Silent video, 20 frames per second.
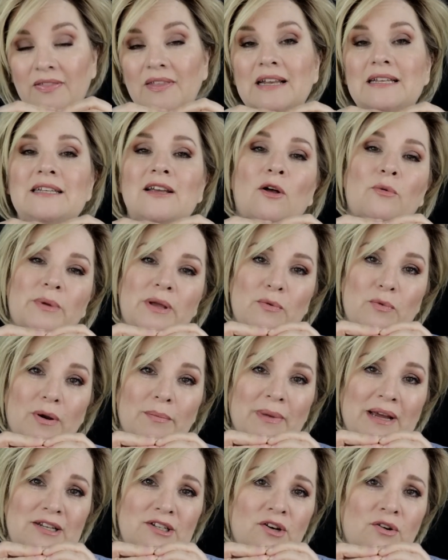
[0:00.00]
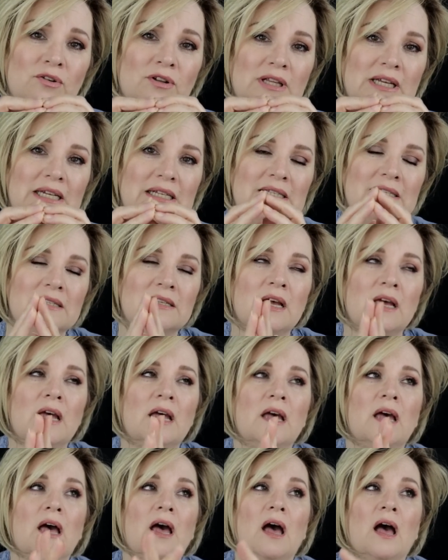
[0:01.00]
and they tell me what my total is.
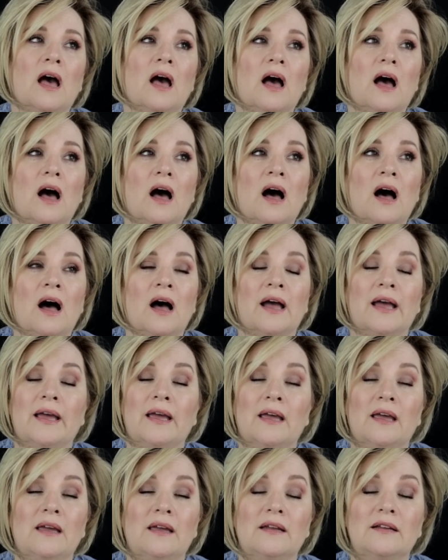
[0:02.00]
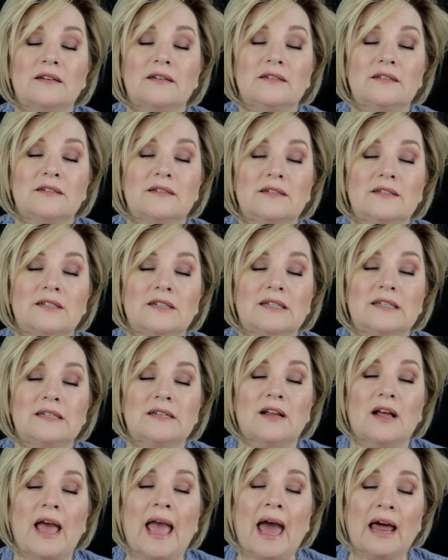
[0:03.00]
I
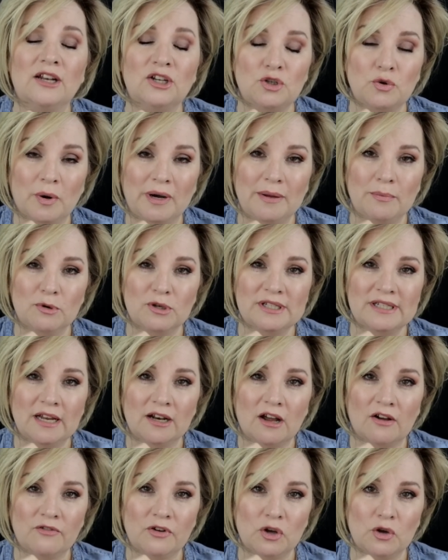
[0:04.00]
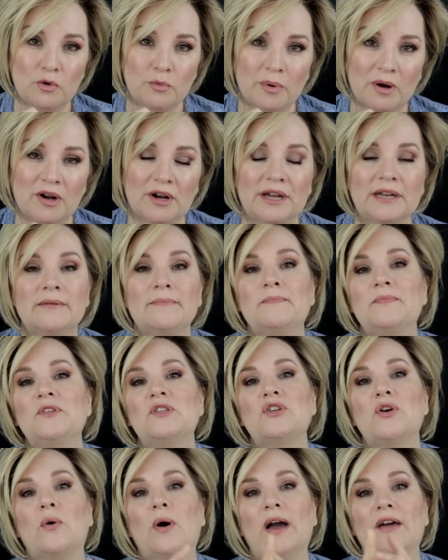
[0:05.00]
had a 20% off coupon,
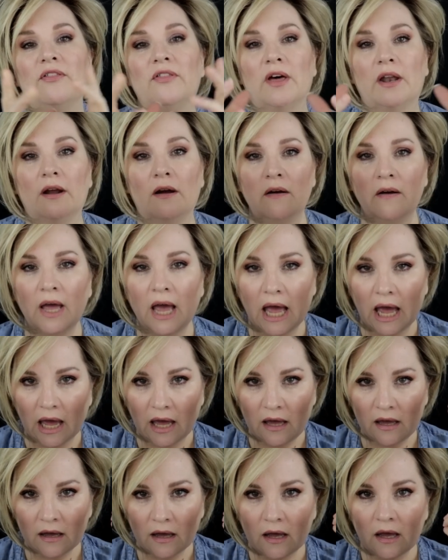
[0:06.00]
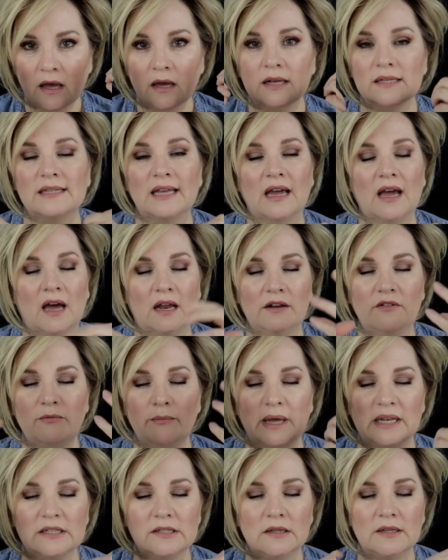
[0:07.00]
so I thought, okay, because I kind of
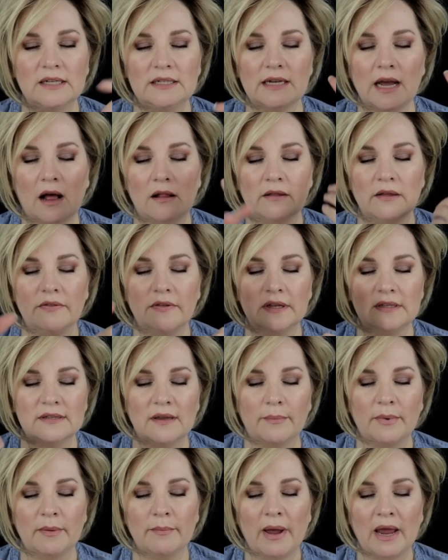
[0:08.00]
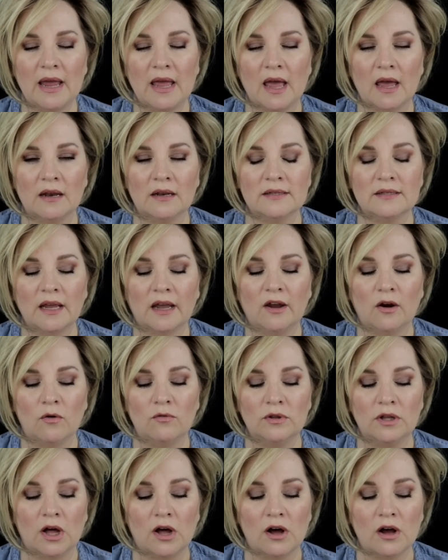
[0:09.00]
mentally tally things up in my head as I go
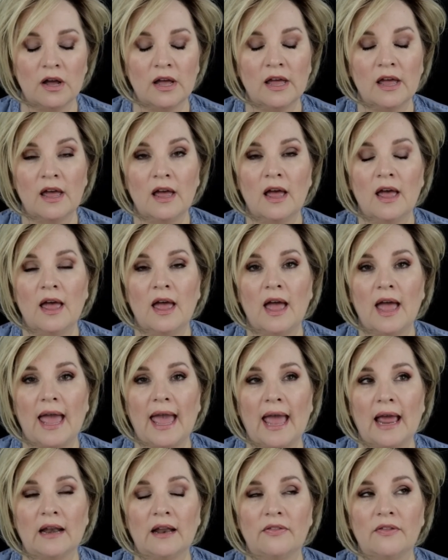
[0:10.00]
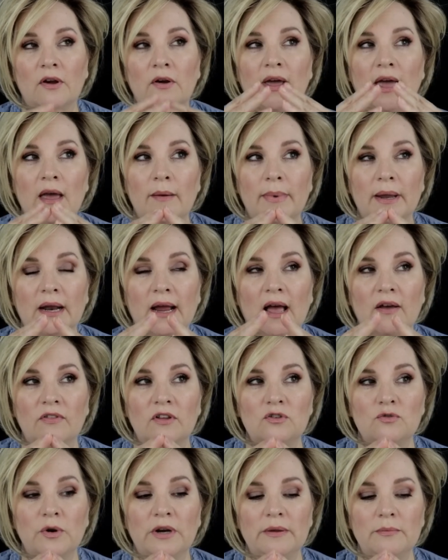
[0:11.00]
along. And I thought, okay, but I have
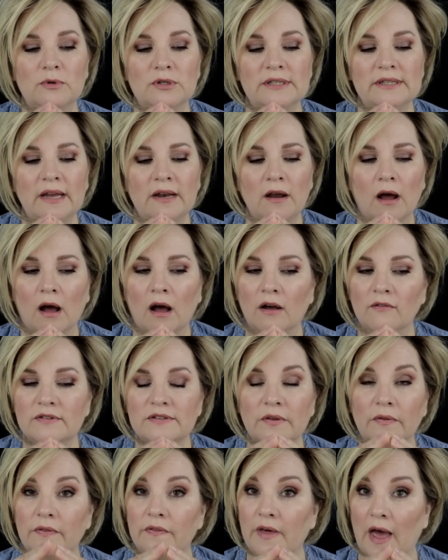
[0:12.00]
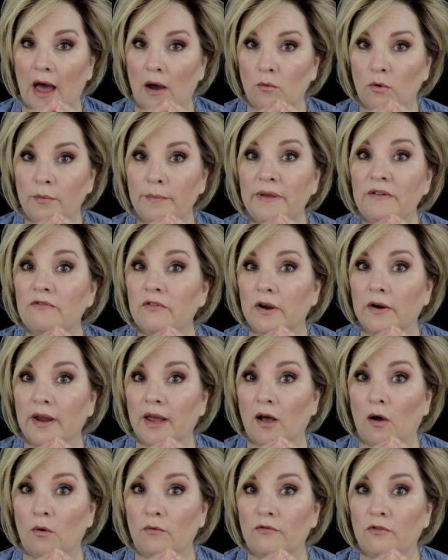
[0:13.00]
the 20% off, so that will be
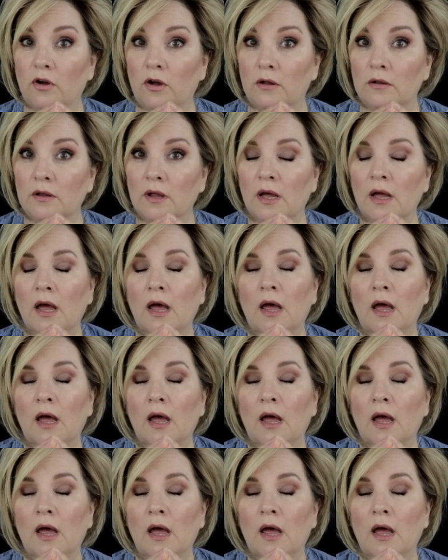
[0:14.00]
very helpful.